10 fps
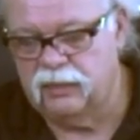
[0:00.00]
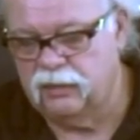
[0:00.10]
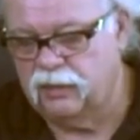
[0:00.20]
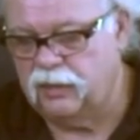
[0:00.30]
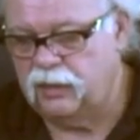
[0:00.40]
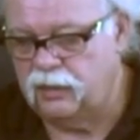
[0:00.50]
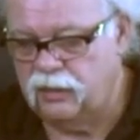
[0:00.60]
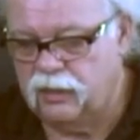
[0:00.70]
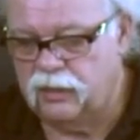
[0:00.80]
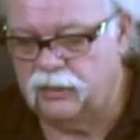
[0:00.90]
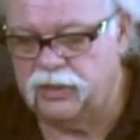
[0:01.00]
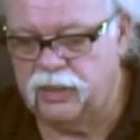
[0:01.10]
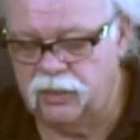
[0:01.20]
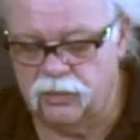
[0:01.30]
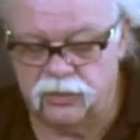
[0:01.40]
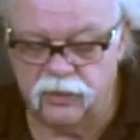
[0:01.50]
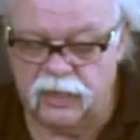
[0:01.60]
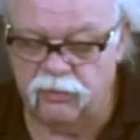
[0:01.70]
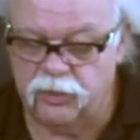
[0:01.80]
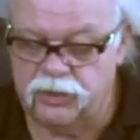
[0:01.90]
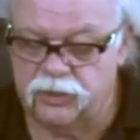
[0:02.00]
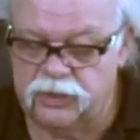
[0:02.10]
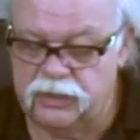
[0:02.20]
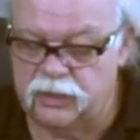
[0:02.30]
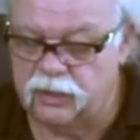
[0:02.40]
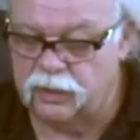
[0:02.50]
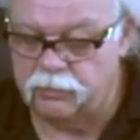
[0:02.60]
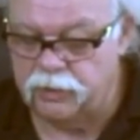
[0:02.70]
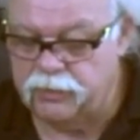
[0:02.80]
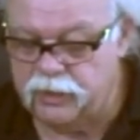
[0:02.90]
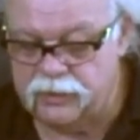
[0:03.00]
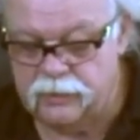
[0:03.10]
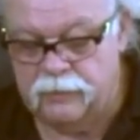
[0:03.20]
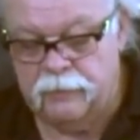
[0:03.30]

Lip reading: the Genie goes around, which you'll see in a couple of minutes.